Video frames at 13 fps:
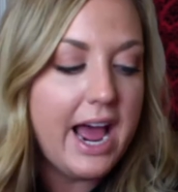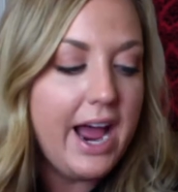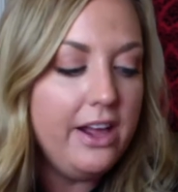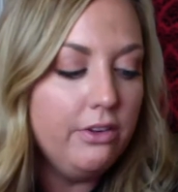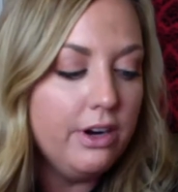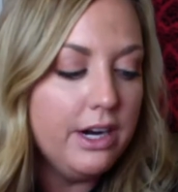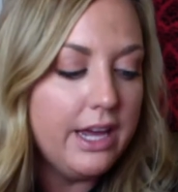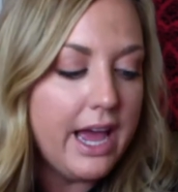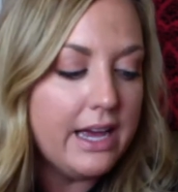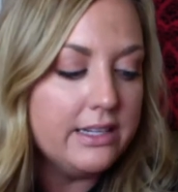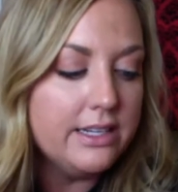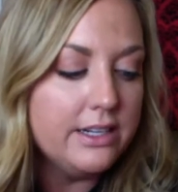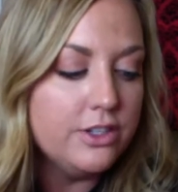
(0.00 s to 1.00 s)
hyaluronic
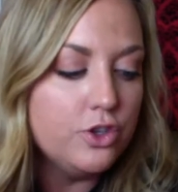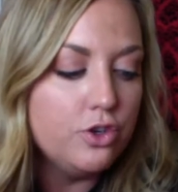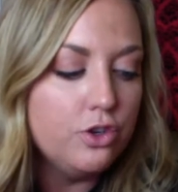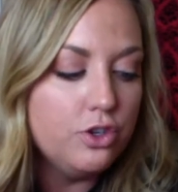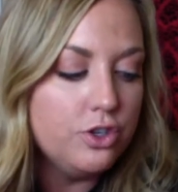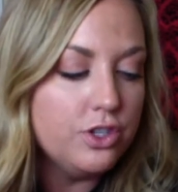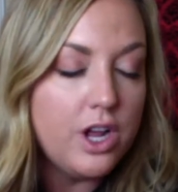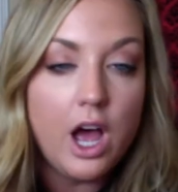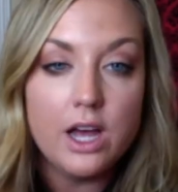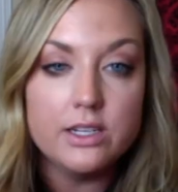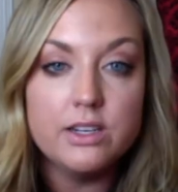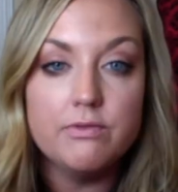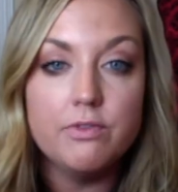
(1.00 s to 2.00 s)
acid is just
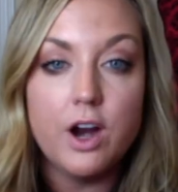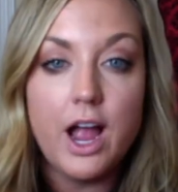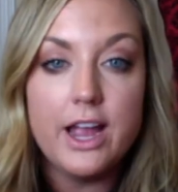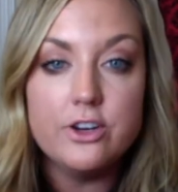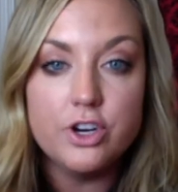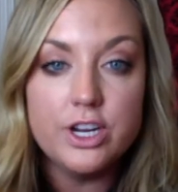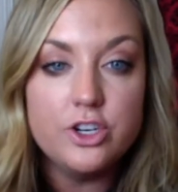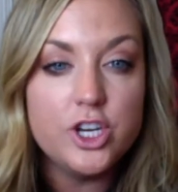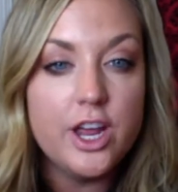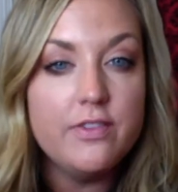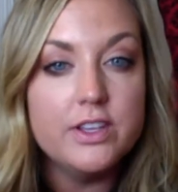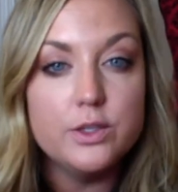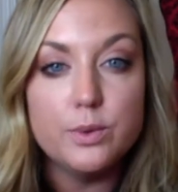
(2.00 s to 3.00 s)
awesome for
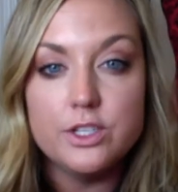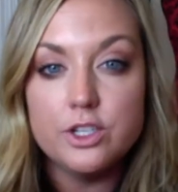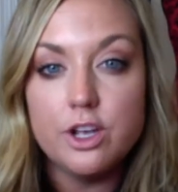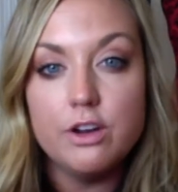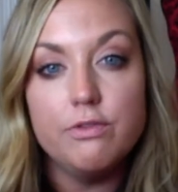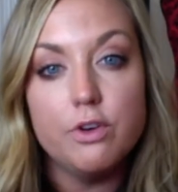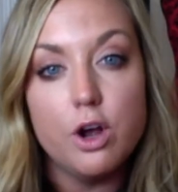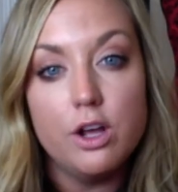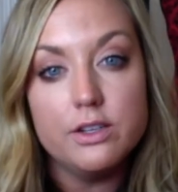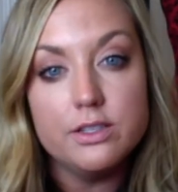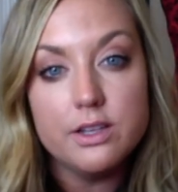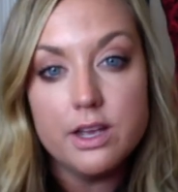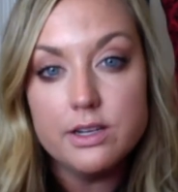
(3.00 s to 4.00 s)
hydration. This one's good for all
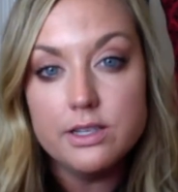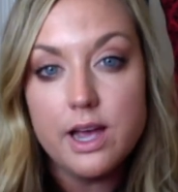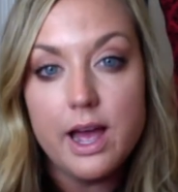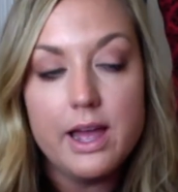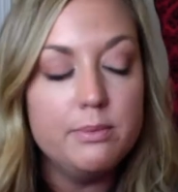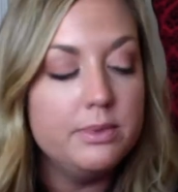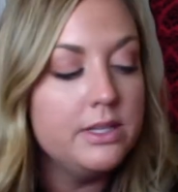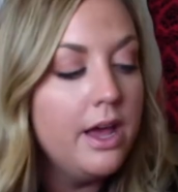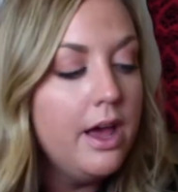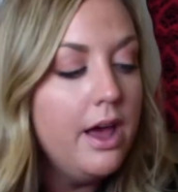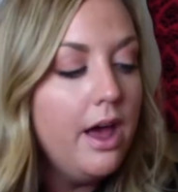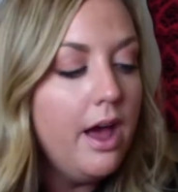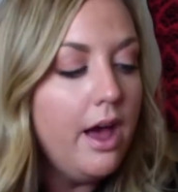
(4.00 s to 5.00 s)
skin types.
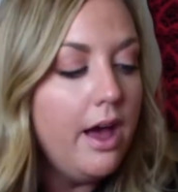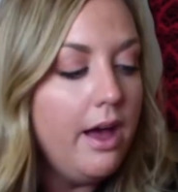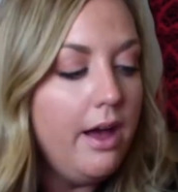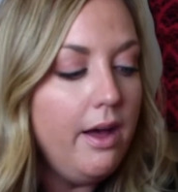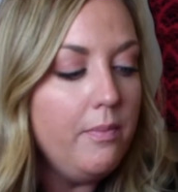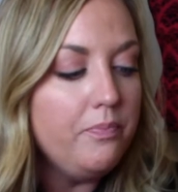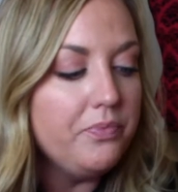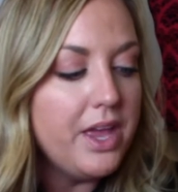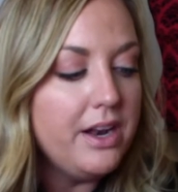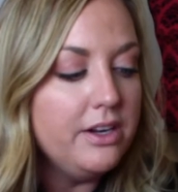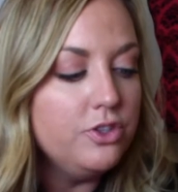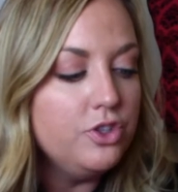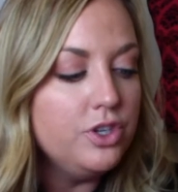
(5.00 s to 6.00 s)
And
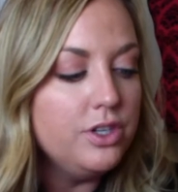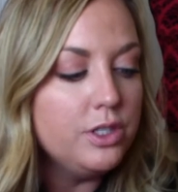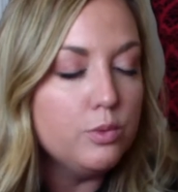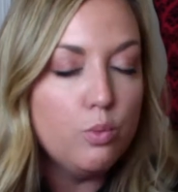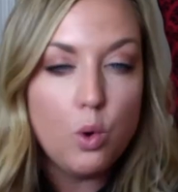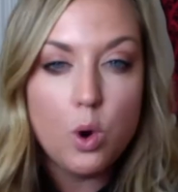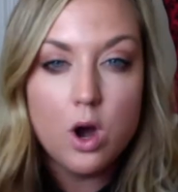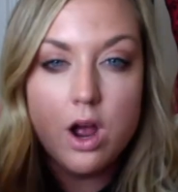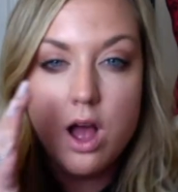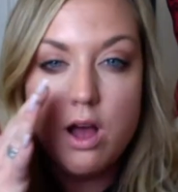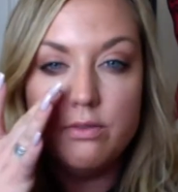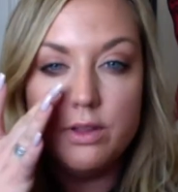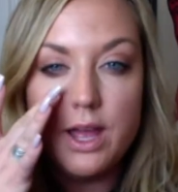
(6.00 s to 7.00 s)
it's just more
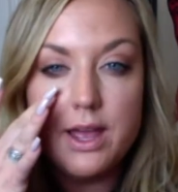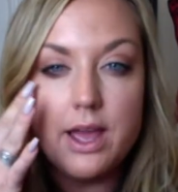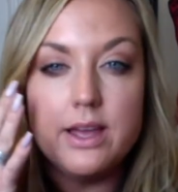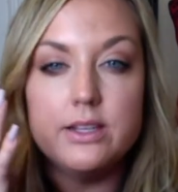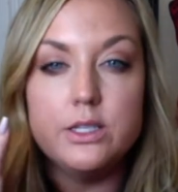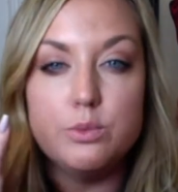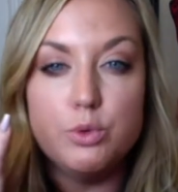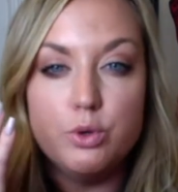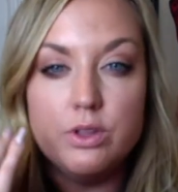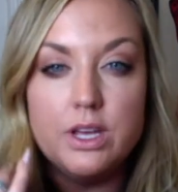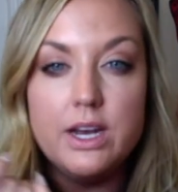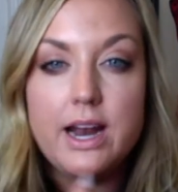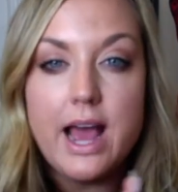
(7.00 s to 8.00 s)
of like a
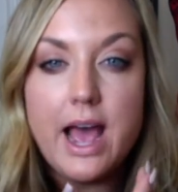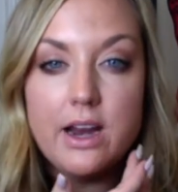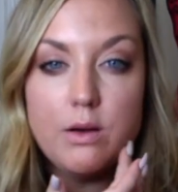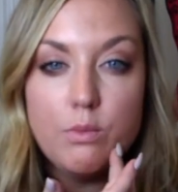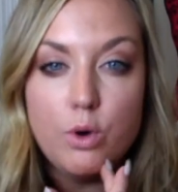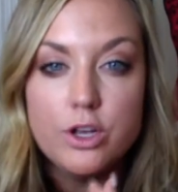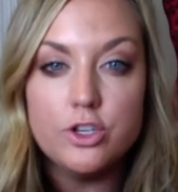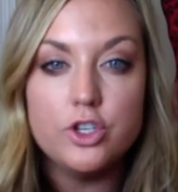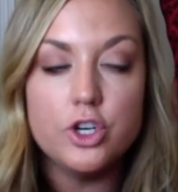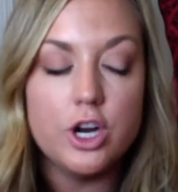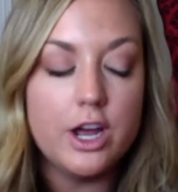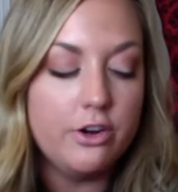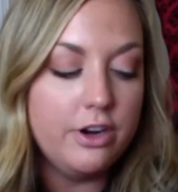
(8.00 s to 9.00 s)
smoothing and adding
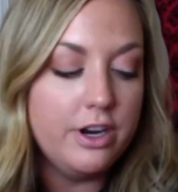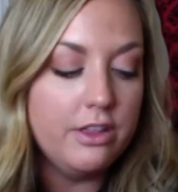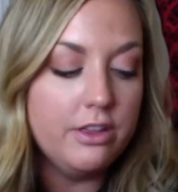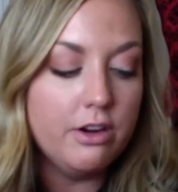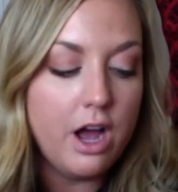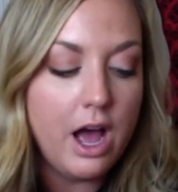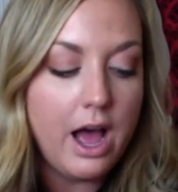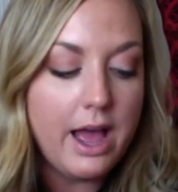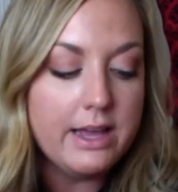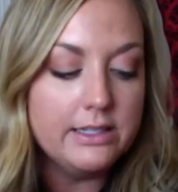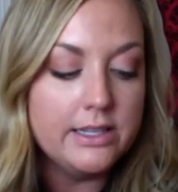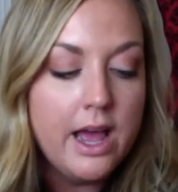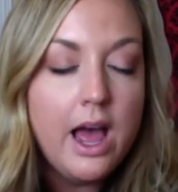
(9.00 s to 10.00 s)
moisture underneath your
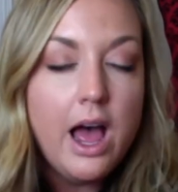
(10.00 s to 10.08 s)
eyes.